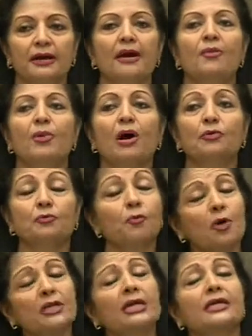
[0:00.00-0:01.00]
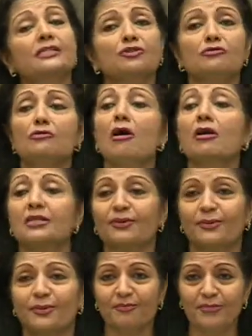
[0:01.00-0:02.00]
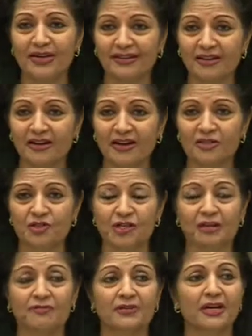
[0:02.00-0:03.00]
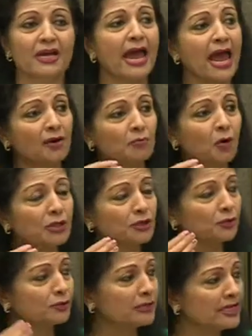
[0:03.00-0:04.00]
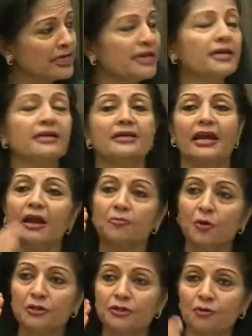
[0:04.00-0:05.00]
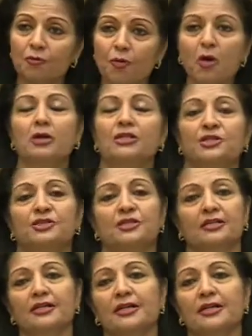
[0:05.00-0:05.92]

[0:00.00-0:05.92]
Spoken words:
about what has not been achieved and what you need and what you want